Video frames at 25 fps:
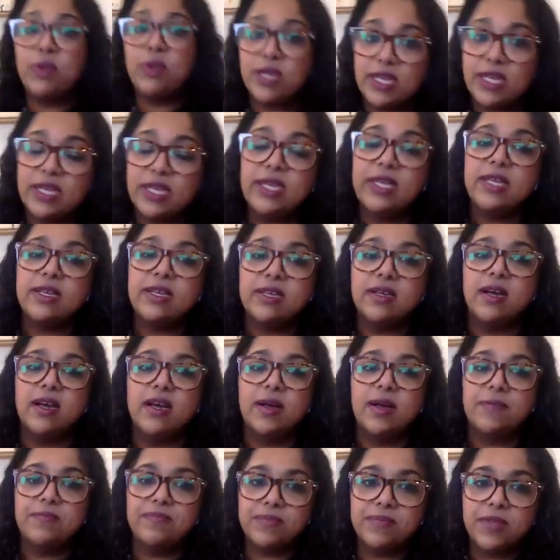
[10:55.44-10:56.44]
be really,
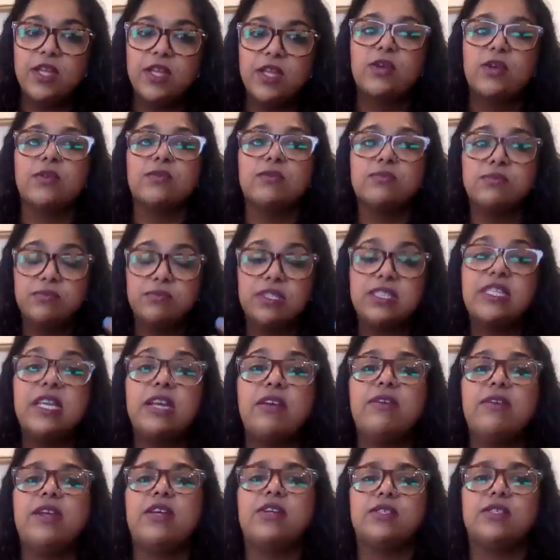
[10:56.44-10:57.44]
you know,
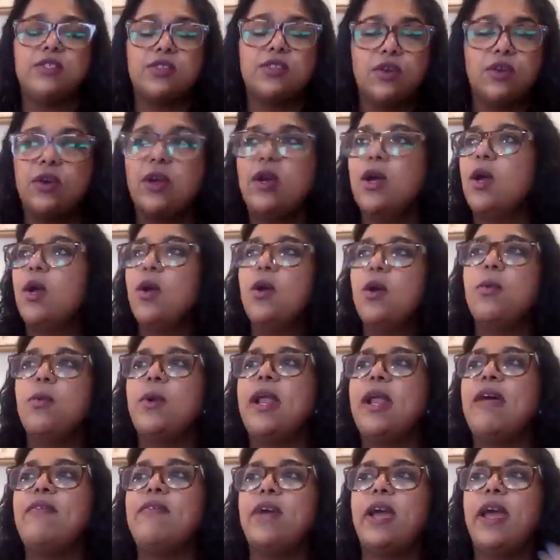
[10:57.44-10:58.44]
serious or
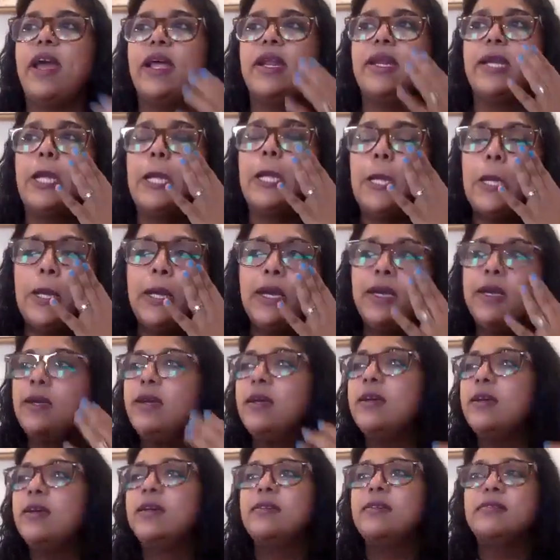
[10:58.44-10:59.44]
whatever. And
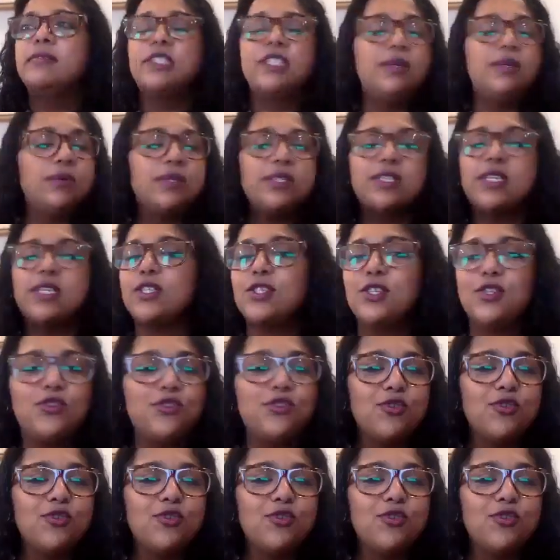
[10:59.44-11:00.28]
she was such a